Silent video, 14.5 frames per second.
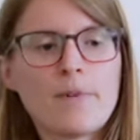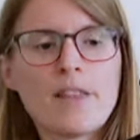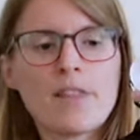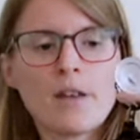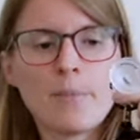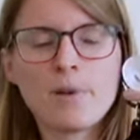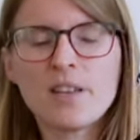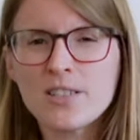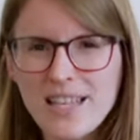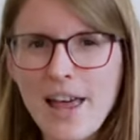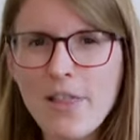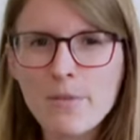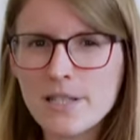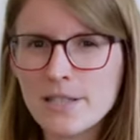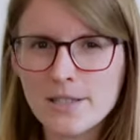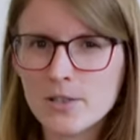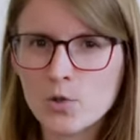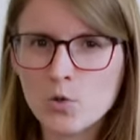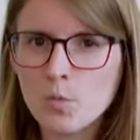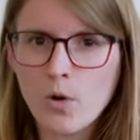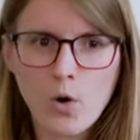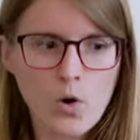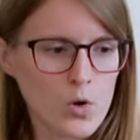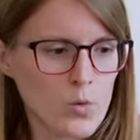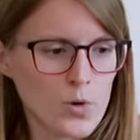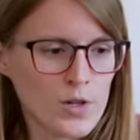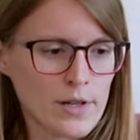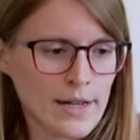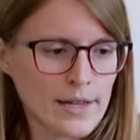But because otherwise it's super
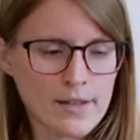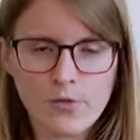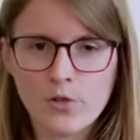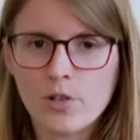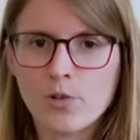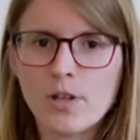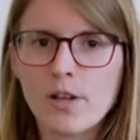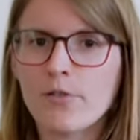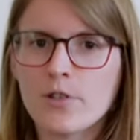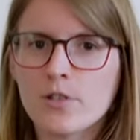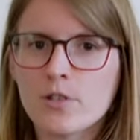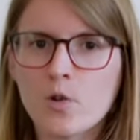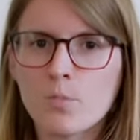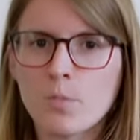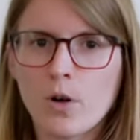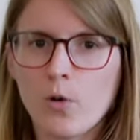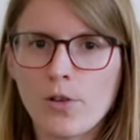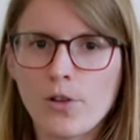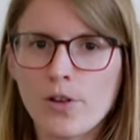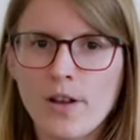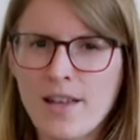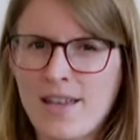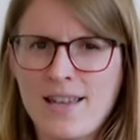awkward, like if you don't have a soap holder,